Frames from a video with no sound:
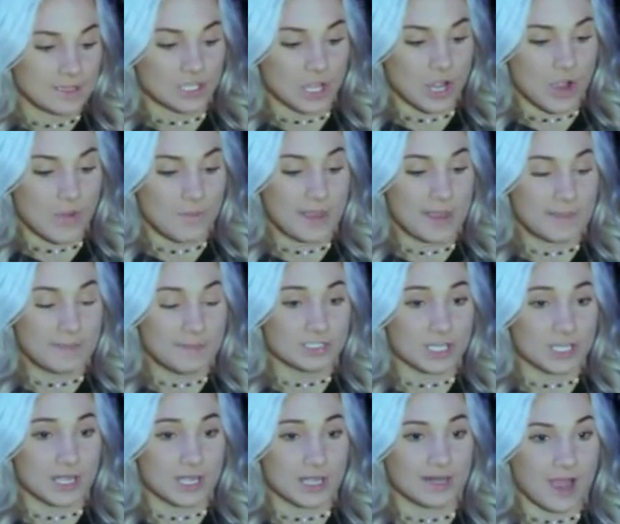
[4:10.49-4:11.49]
So
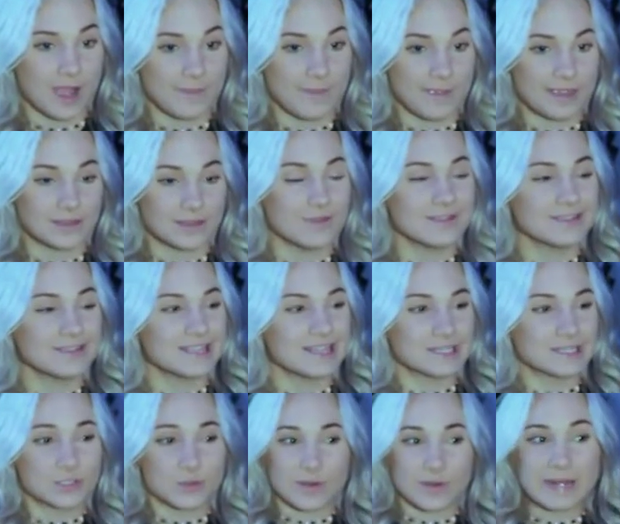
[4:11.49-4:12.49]
people started coming. There
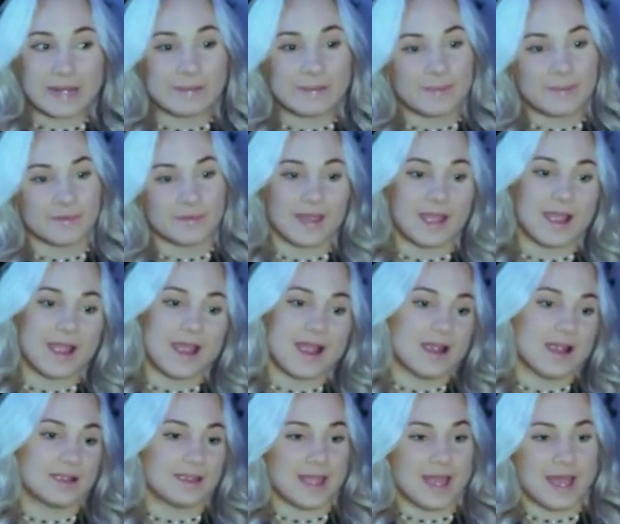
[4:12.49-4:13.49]
was like 20 people
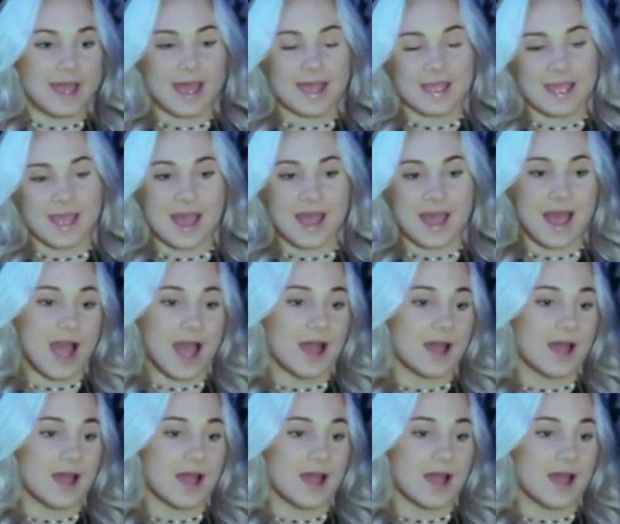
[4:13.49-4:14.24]
there. Yeah.